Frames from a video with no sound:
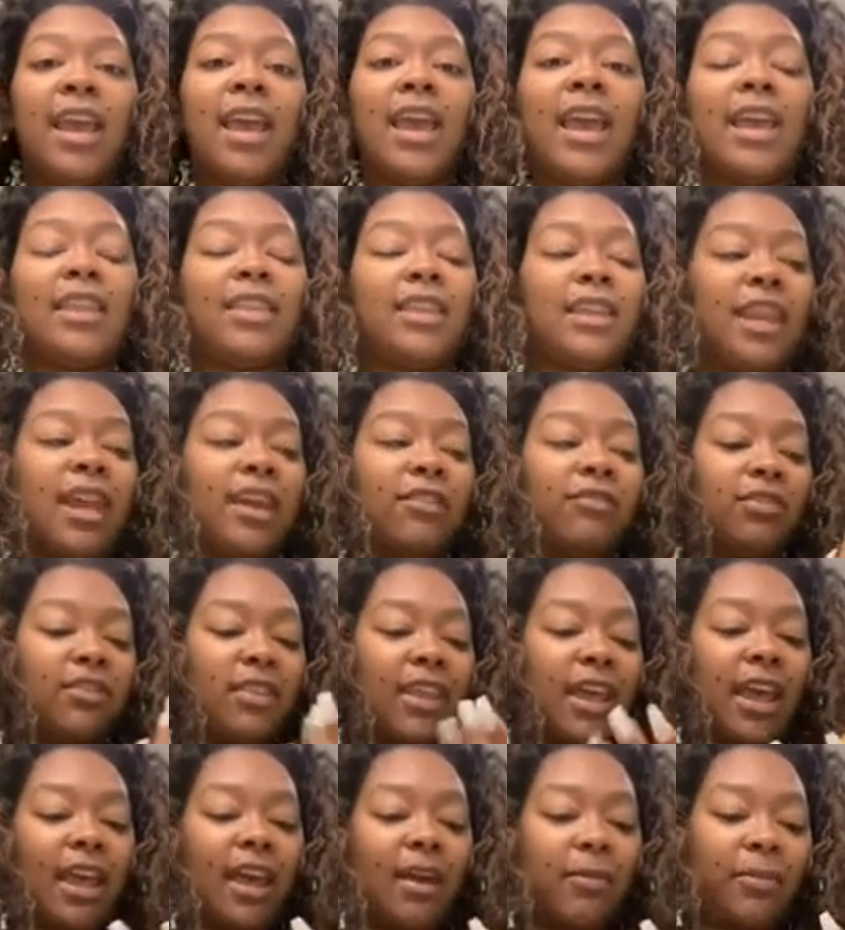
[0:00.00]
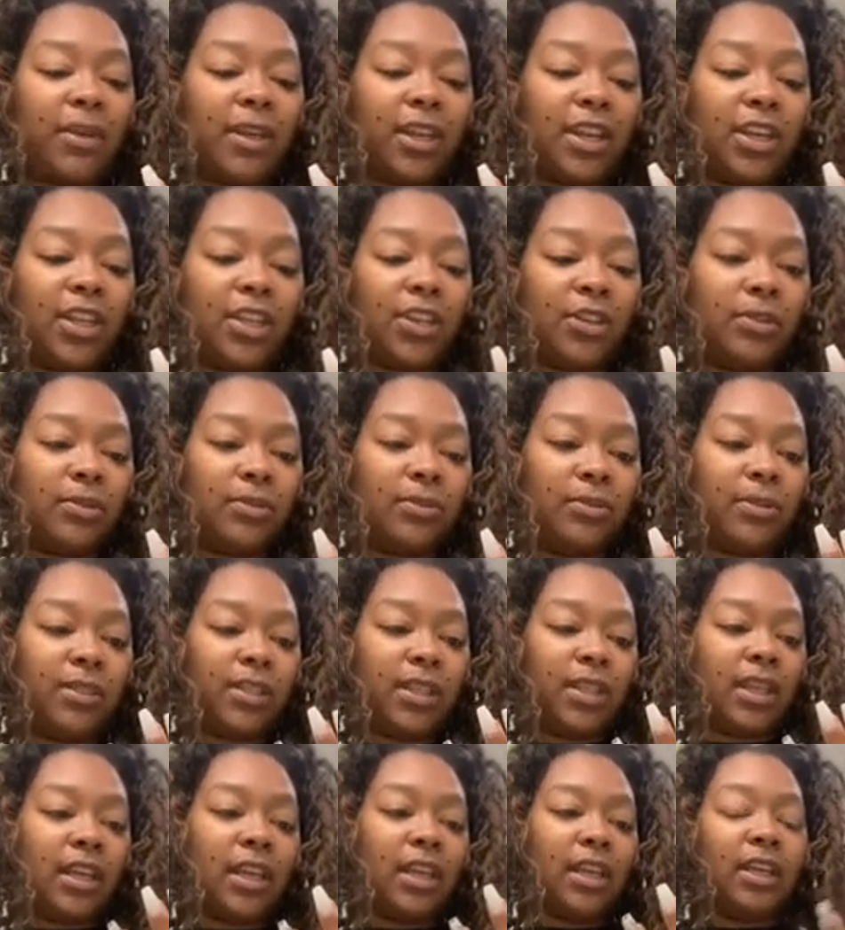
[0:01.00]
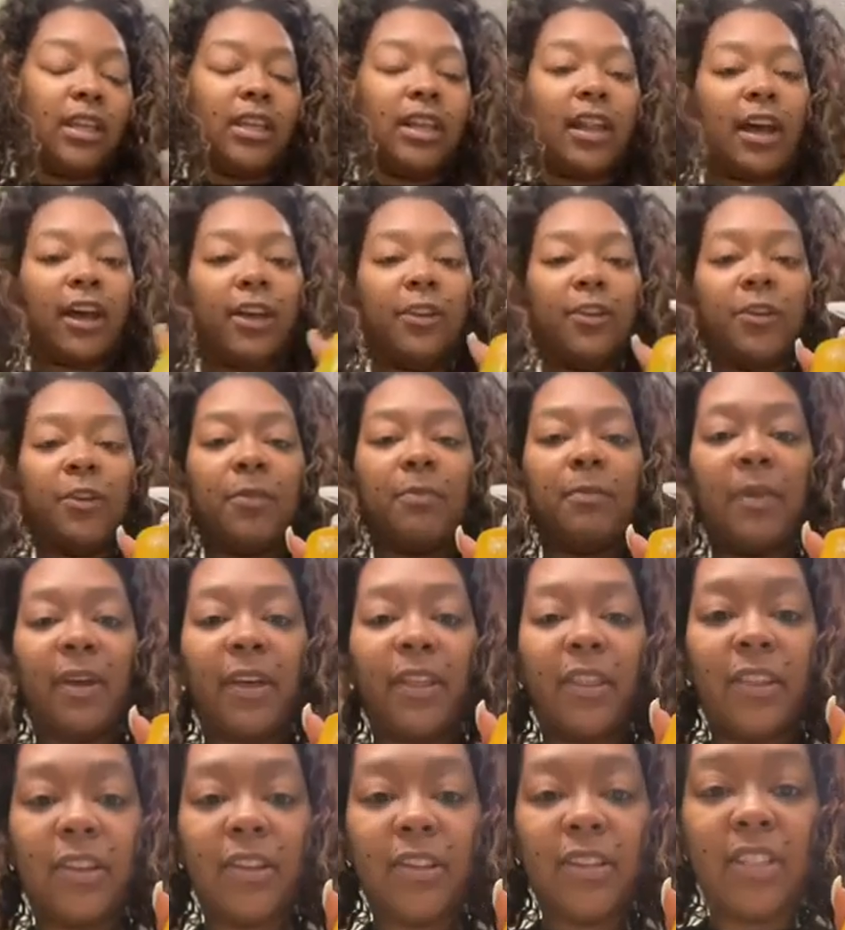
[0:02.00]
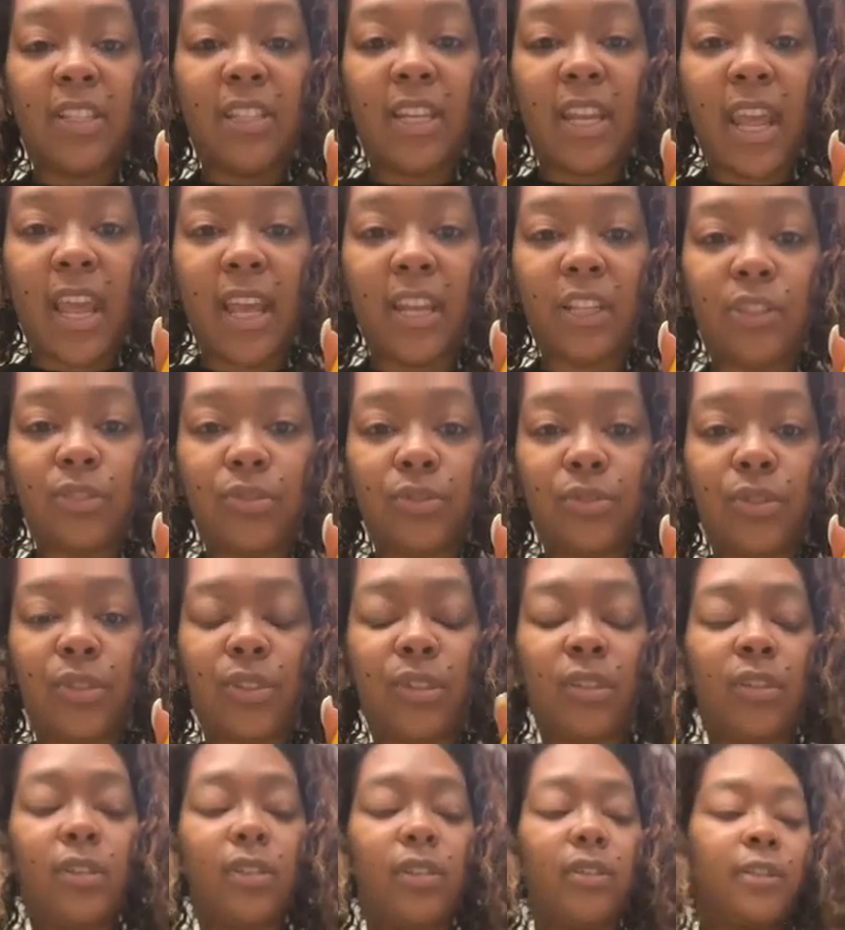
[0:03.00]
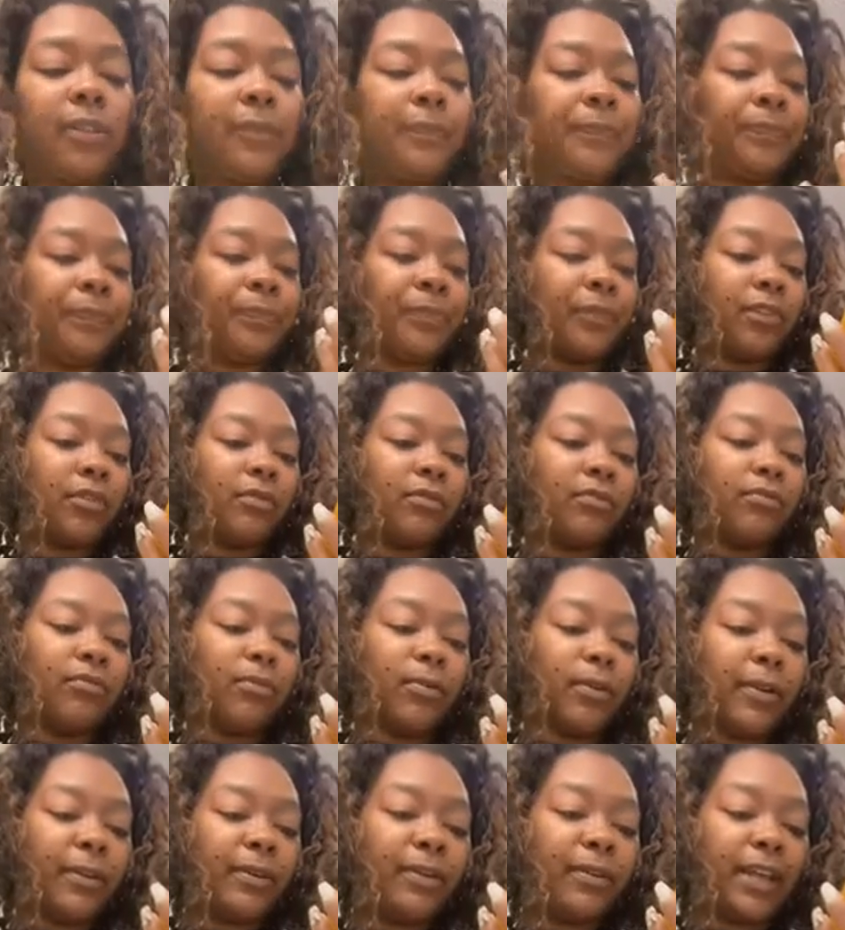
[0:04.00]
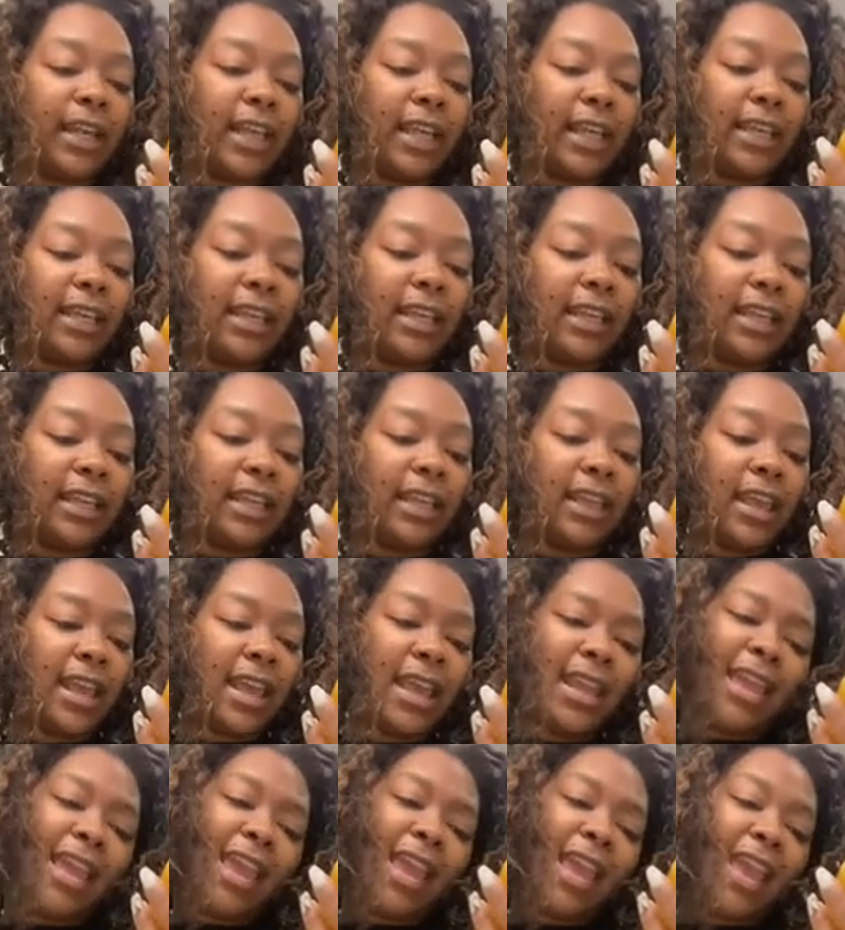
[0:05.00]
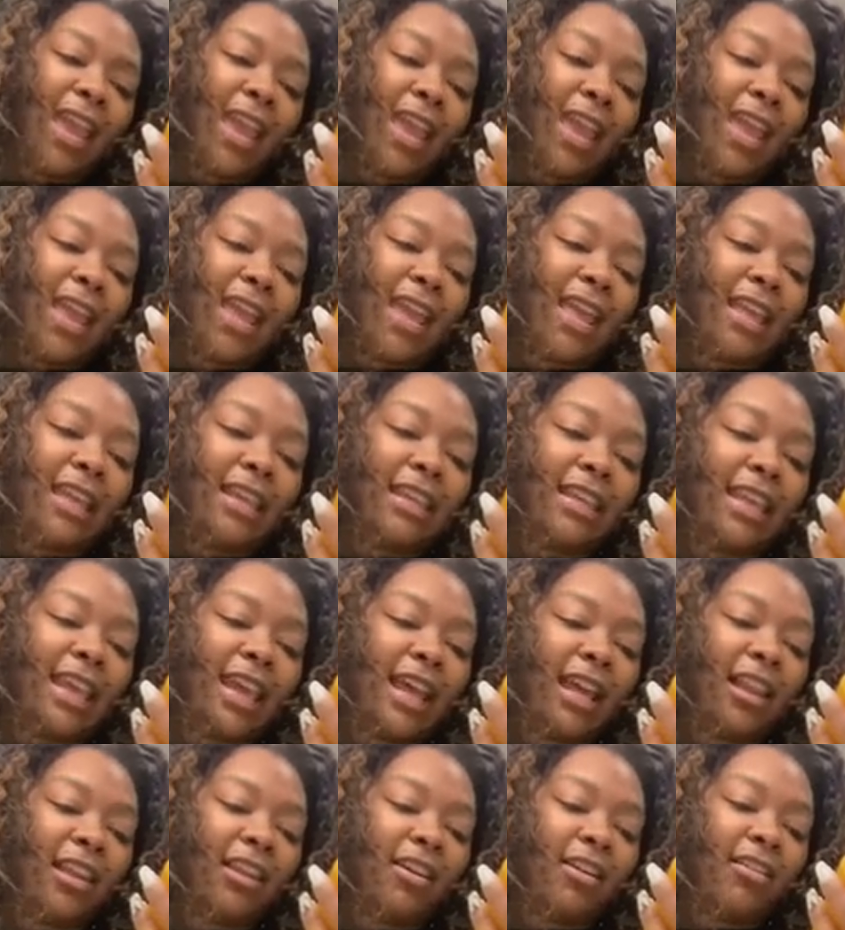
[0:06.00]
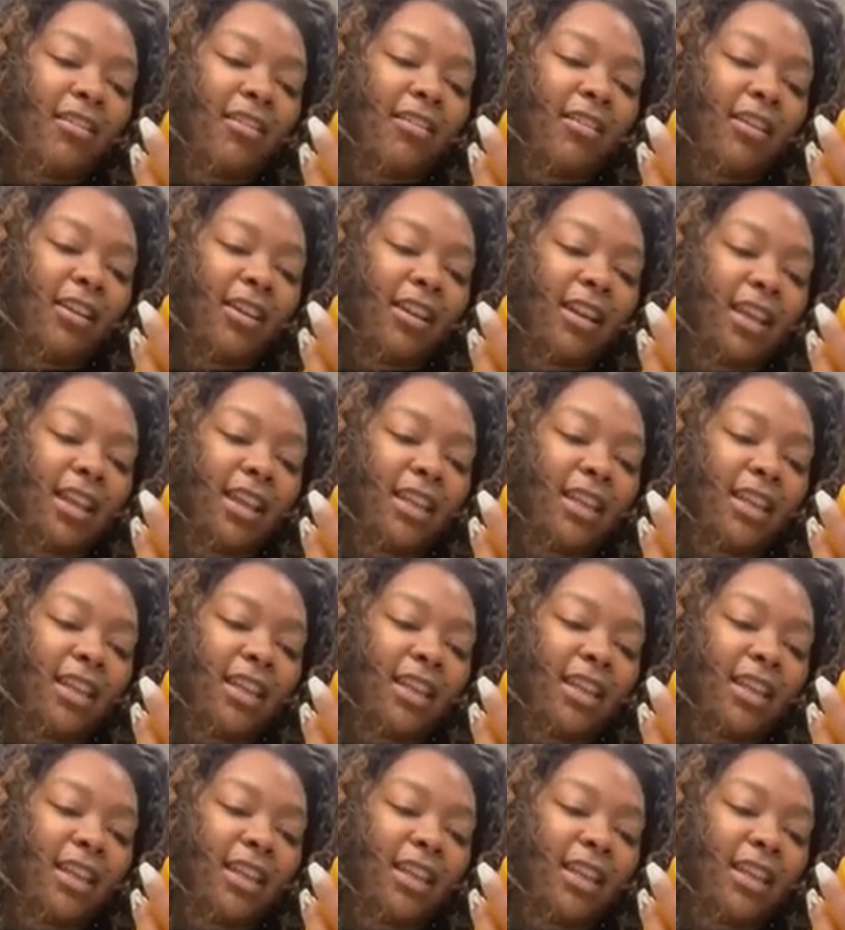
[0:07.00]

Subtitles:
And then after that, I'm going to use the Not Your Mother's Natural Royal Honey and Kalahari